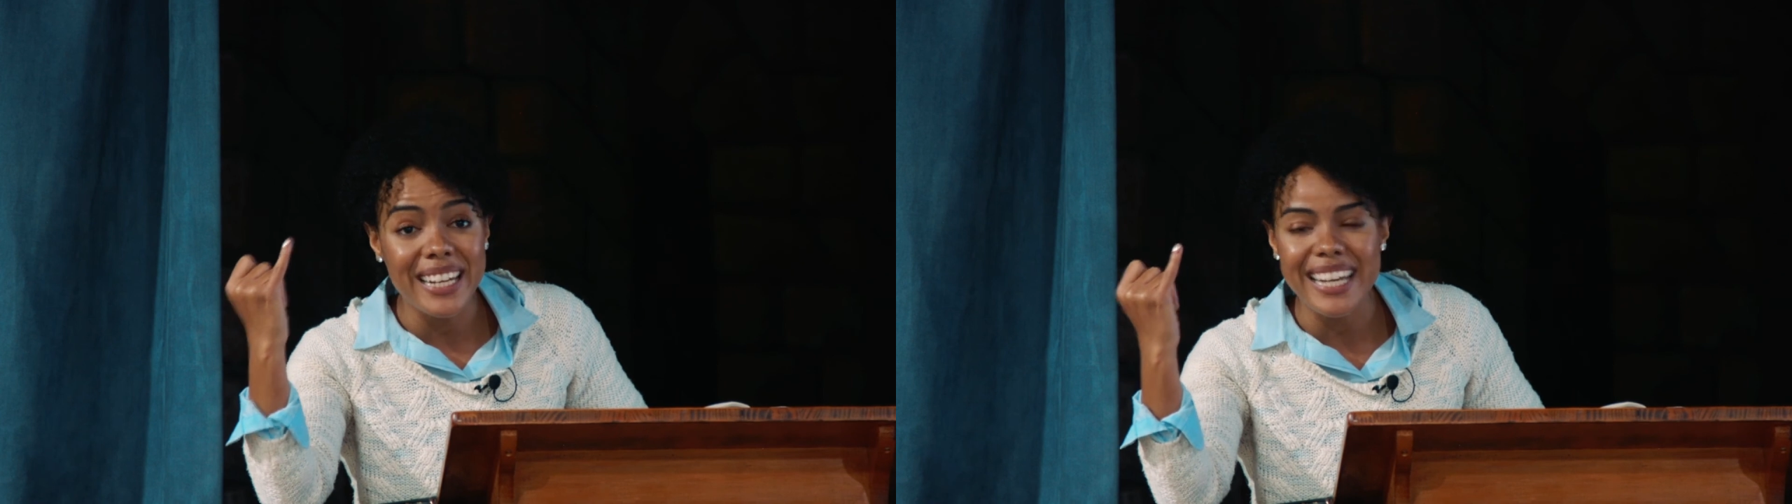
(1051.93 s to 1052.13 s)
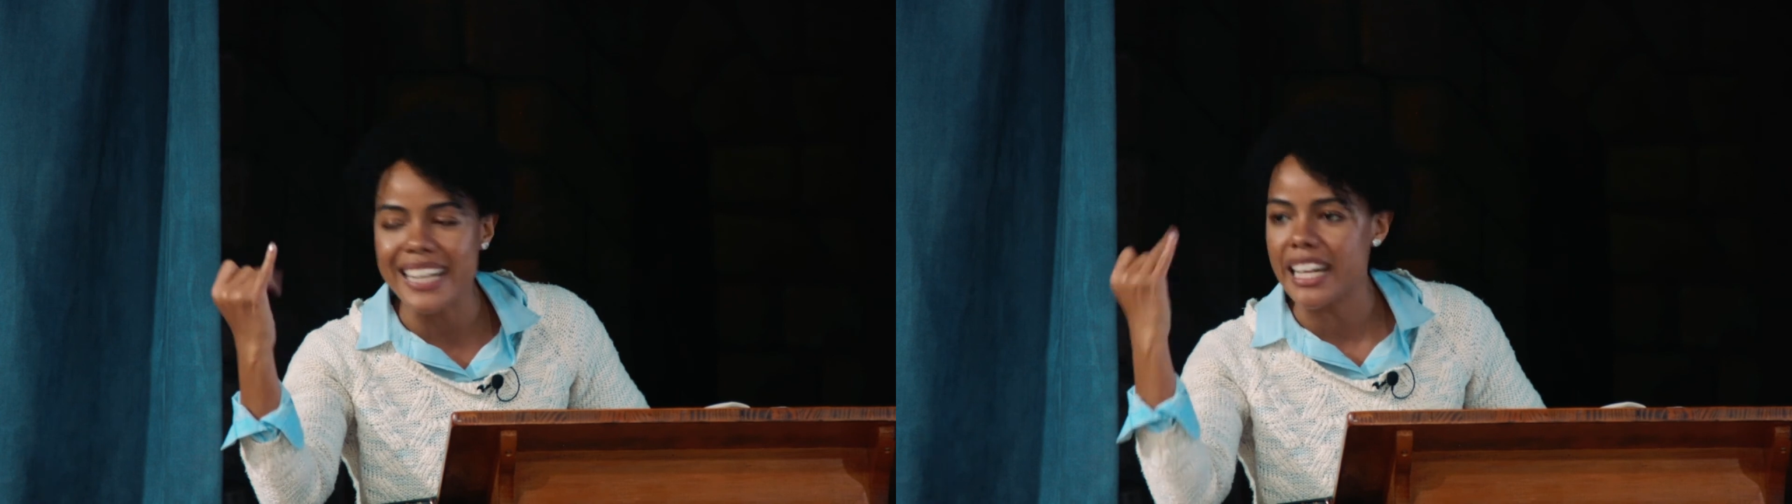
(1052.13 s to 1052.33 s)

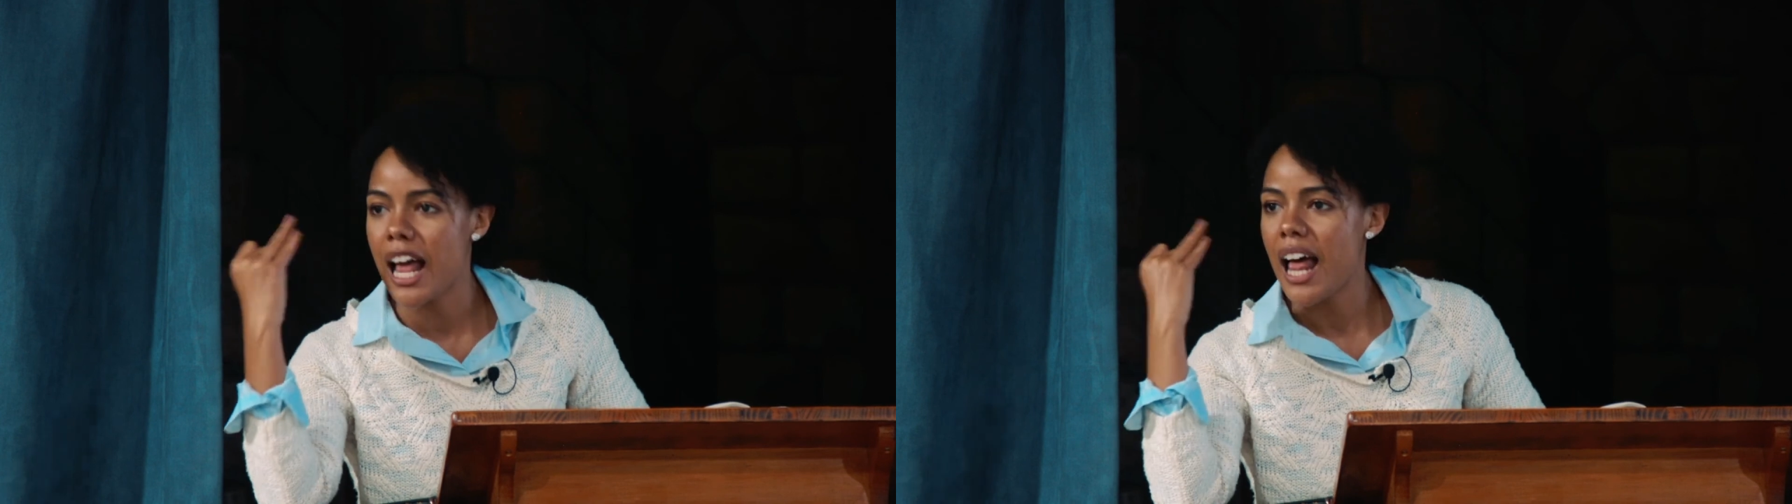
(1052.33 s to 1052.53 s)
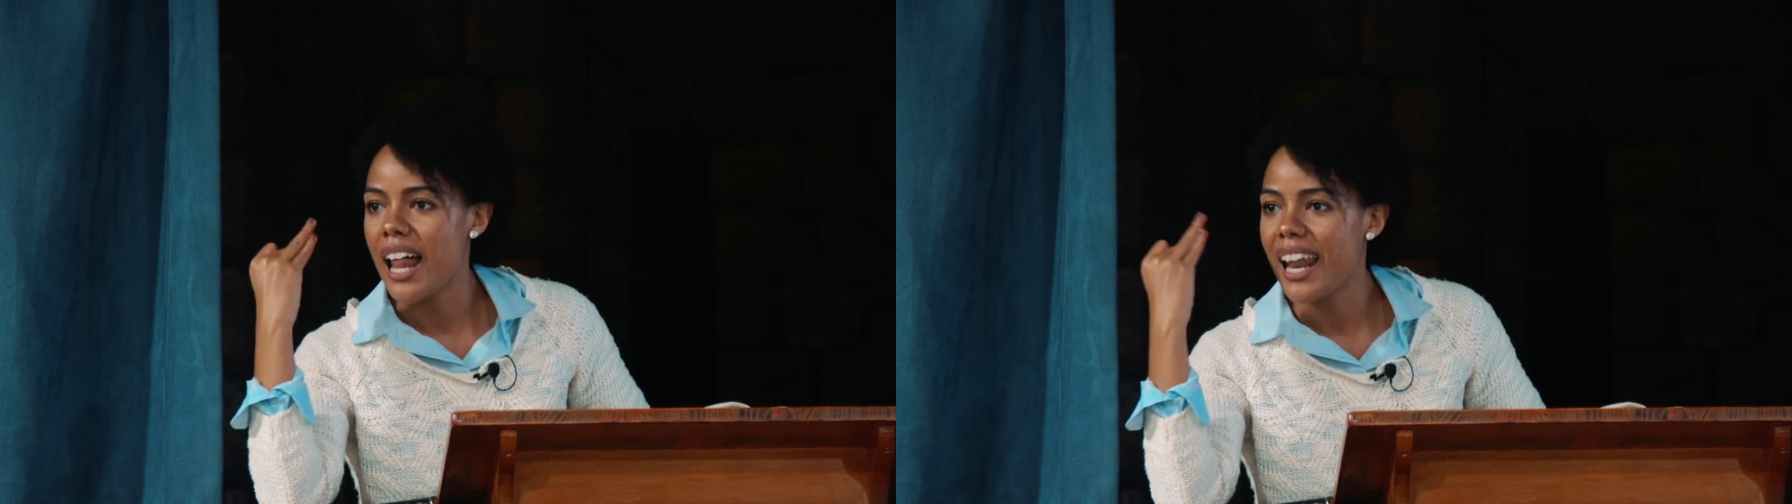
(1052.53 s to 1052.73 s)
need
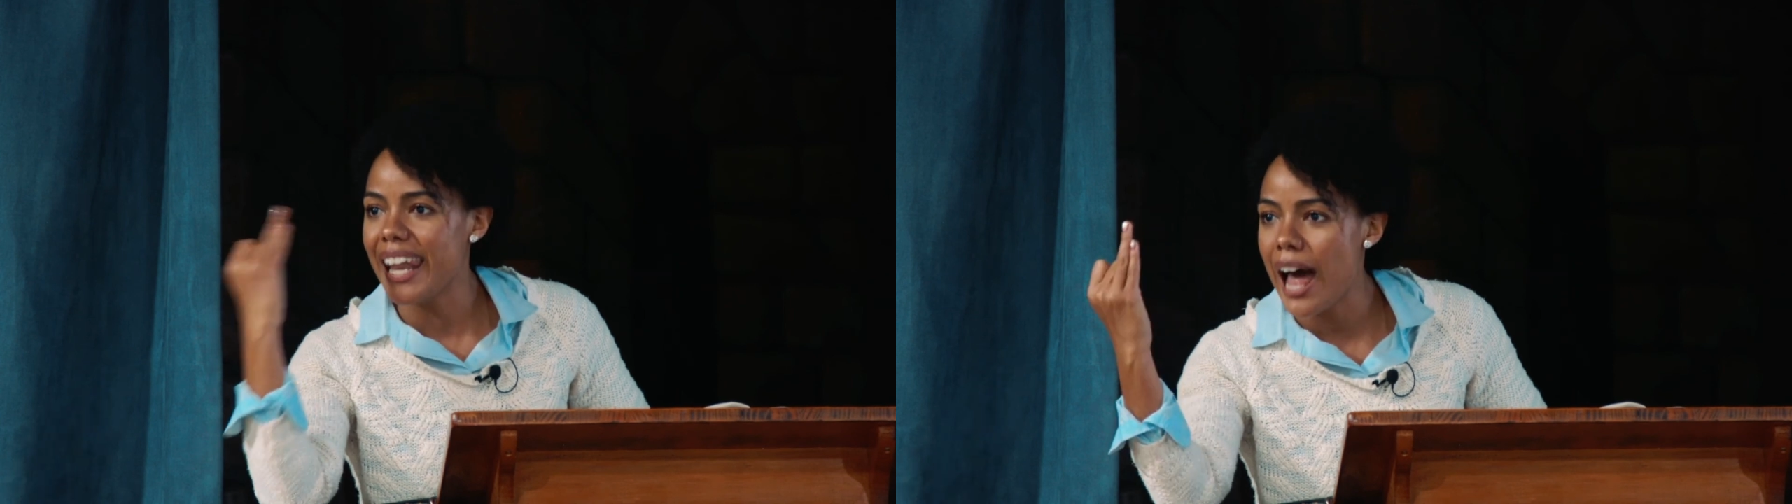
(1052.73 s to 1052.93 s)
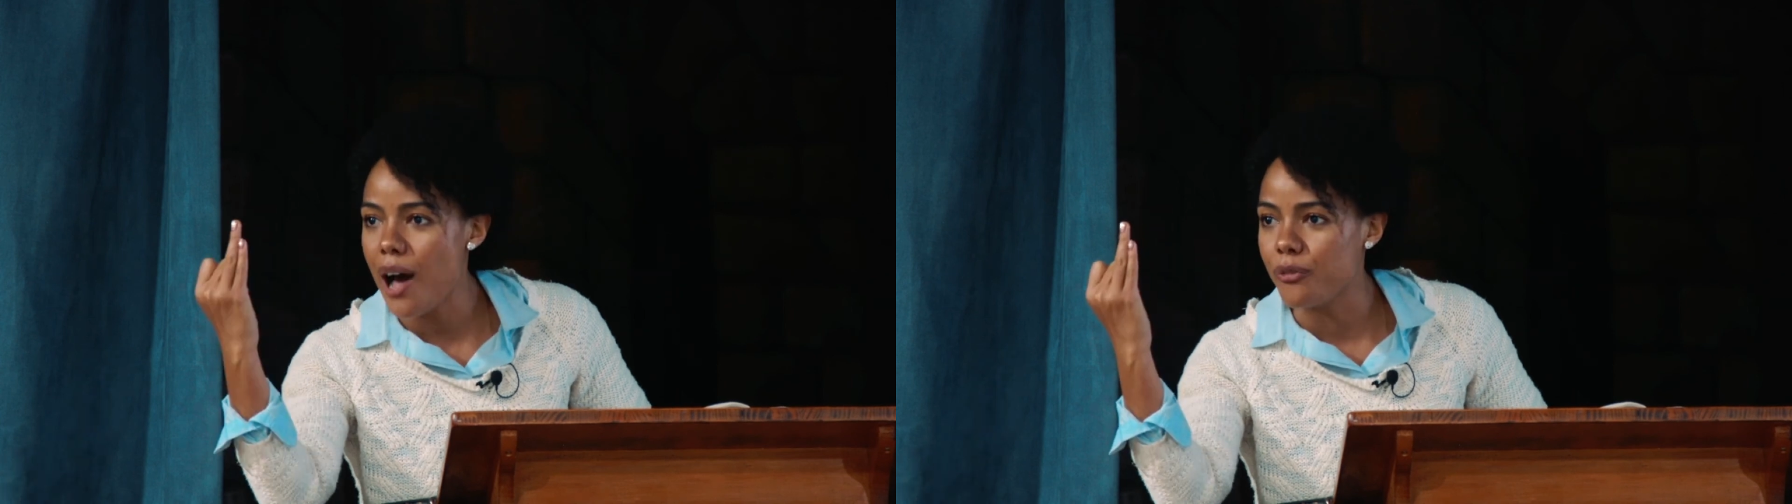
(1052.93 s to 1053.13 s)

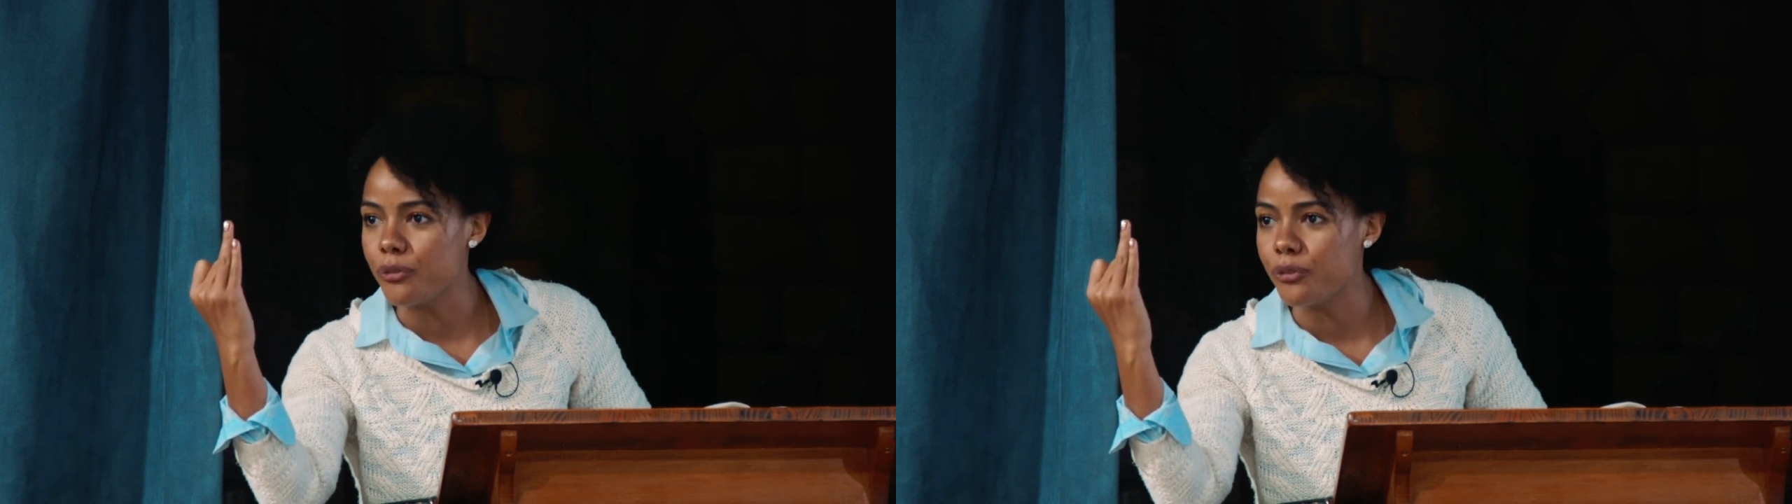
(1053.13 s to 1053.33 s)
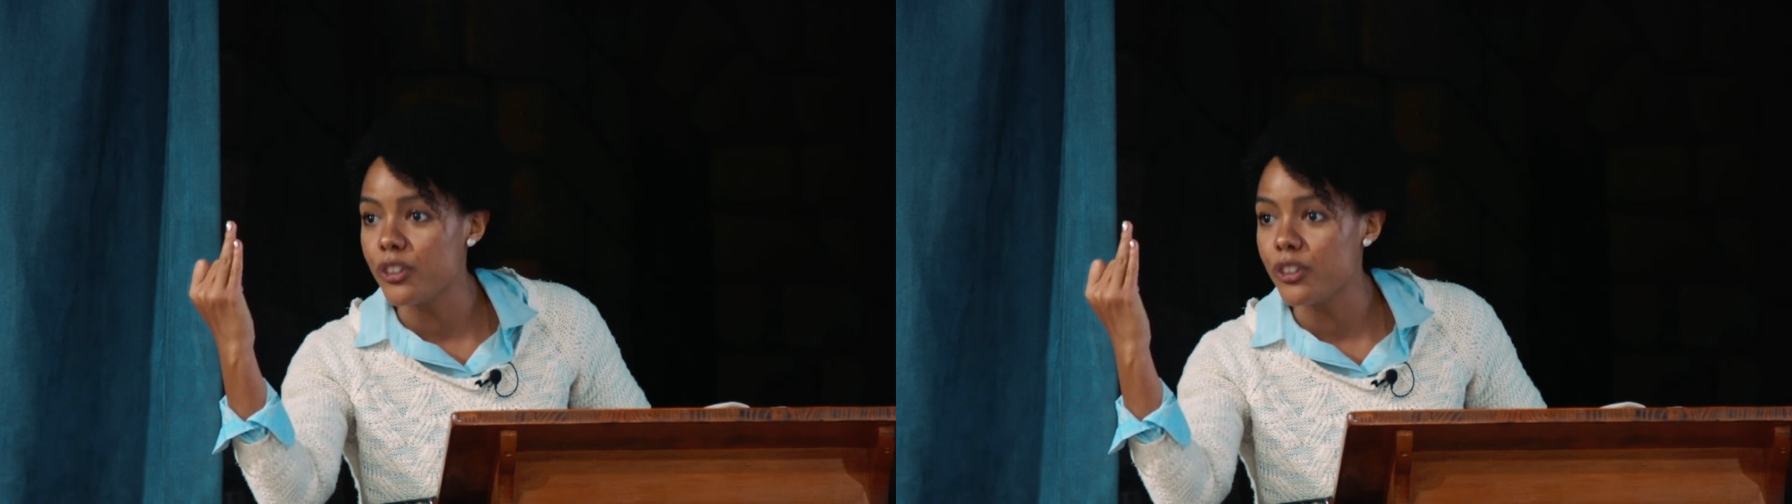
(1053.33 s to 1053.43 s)
love.